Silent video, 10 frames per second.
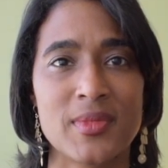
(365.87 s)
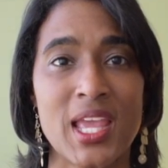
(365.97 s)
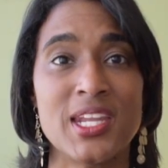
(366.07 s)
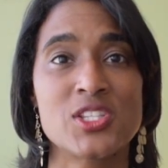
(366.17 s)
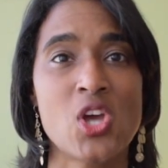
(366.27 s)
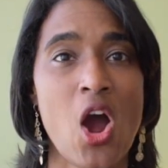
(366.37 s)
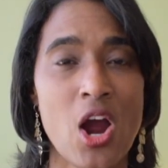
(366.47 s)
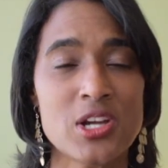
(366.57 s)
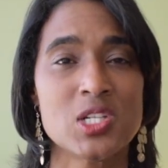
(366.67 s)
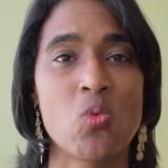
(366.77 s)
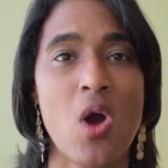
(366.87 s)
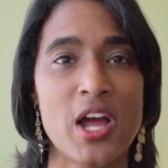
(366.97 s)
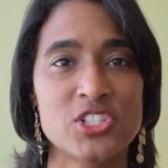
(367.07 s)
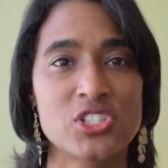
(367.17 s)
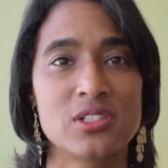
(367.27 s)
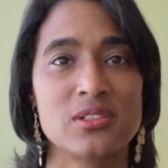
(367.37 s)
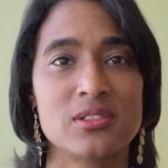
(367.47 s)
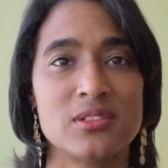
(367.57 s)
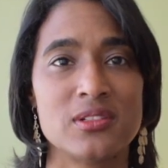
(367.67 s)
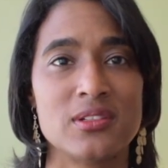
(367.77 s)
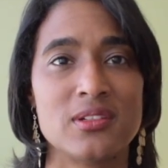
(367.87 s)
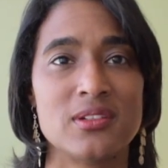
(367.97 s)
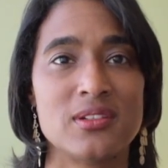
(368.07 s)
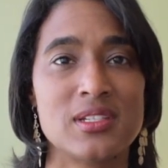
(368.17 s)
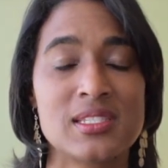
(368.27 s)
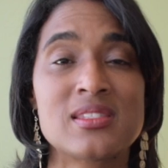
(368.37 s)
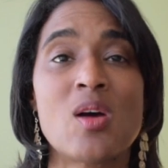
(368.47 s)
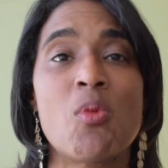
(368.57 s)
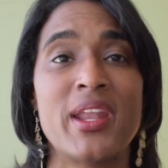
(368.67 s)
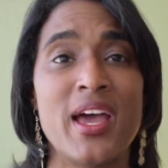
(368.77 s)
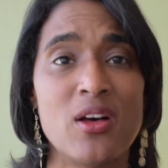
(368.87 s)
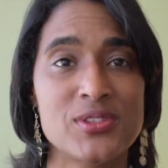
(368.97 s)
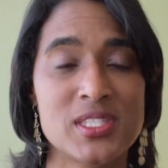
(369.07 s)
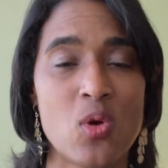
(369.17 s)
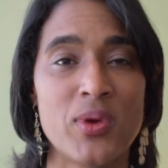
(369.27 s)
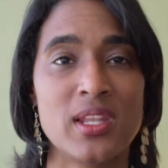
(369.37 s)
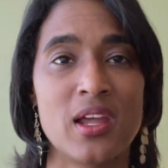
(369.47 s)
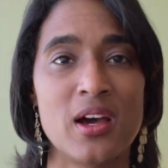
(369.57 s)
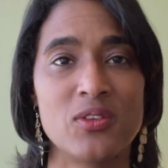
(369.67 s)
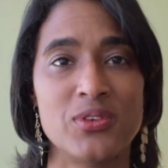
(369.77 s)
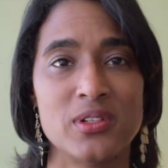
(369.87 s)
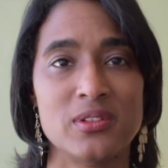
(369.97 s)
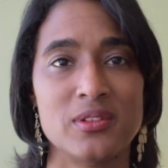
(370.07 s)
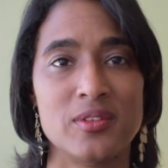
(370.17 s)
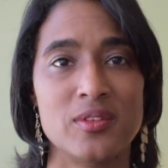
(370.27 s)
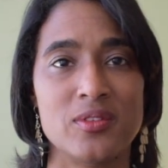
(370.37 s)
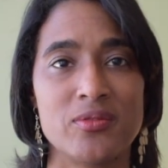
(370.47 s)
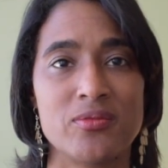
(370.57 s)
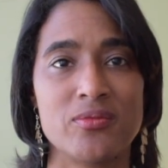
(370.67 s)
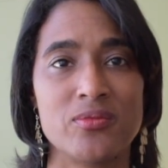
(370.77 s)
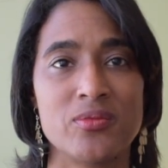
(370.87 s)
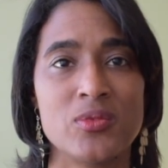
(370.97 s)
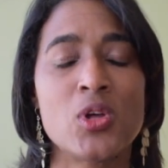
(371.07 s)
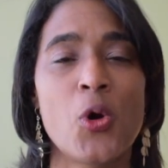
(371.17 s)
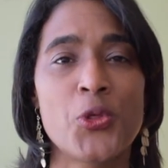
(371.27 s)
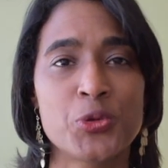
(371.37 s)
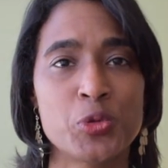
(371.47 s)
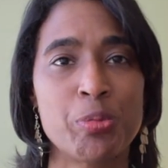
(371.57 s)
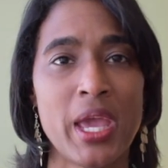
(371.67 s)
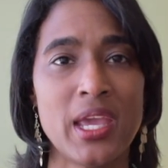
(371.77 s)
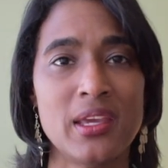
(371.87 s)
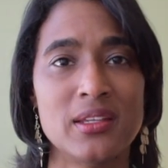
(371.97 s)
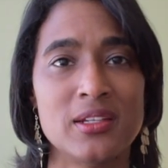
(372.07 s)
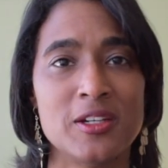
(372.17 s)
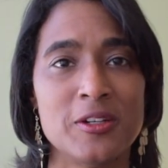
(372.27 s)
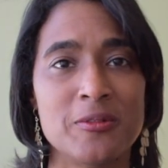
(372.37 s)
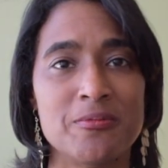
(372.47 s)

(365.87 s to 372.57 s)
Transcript: And it's hard to watch someone else that we love go through pain.